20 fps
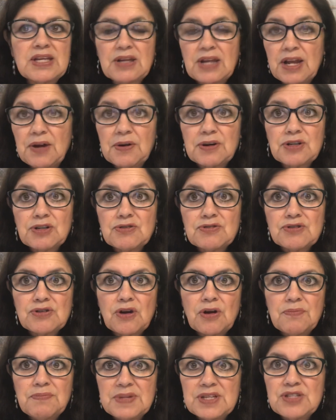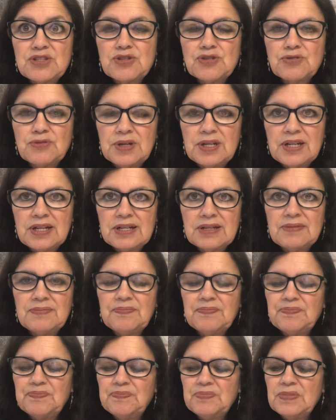characters are mistreated.
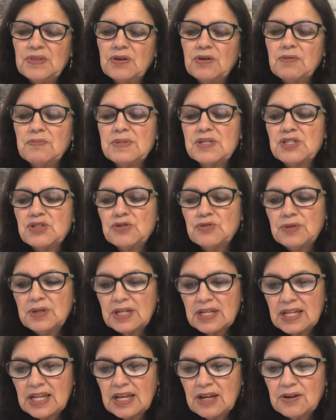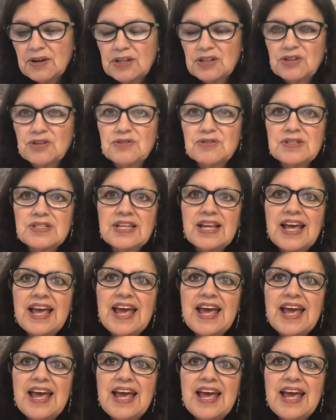There are mistreated characters.